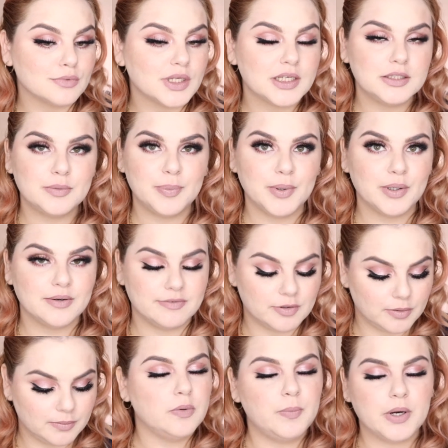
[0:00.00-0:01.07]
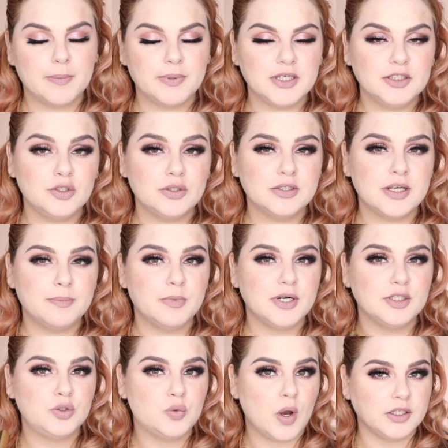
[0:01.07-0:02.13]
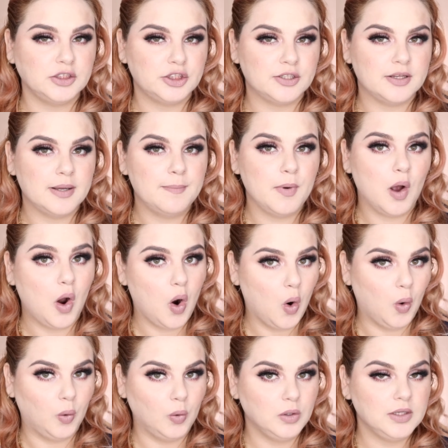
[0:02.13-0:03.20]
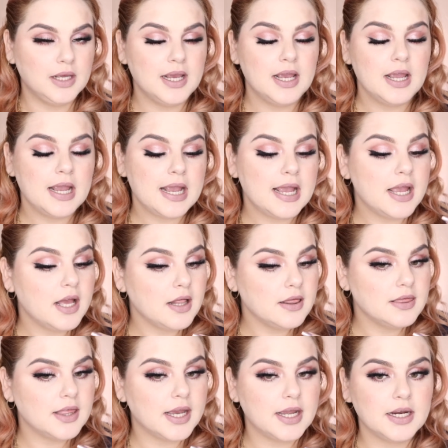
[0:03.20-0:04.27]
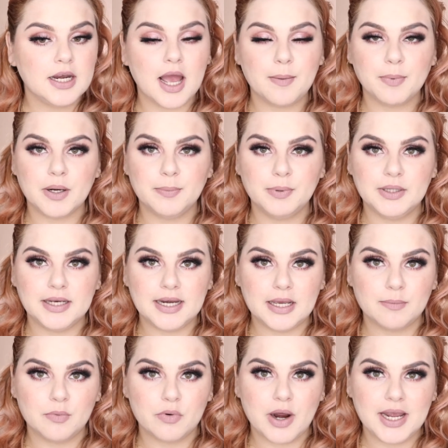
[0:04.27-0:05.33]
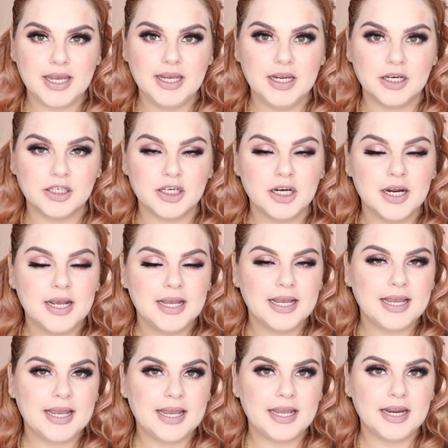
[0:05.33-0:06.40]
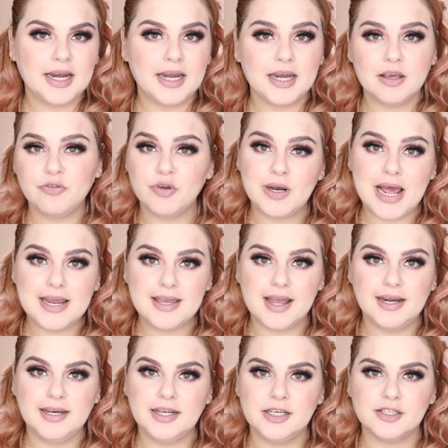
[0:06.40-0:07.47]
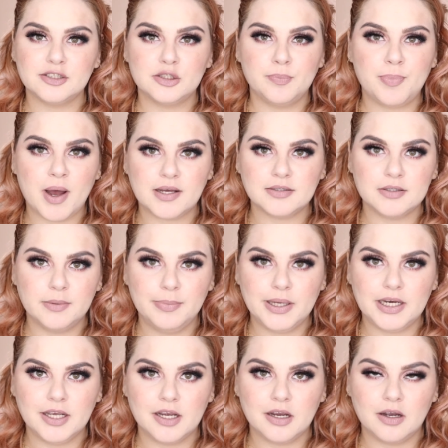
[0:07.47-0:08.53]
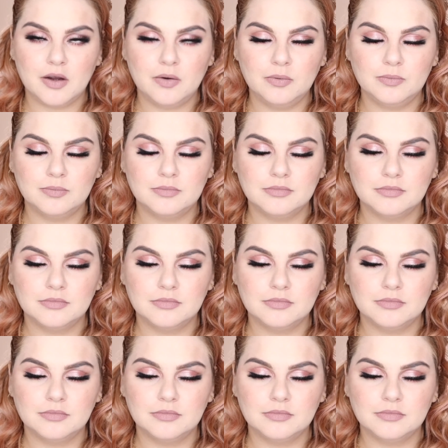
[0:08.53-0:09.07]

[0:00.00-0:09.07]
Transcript: It's beautiful. And what I'm gonna do is I'm gonna swatch them all, and then I'm gonna put the name right here. And if you like any, just pause the video,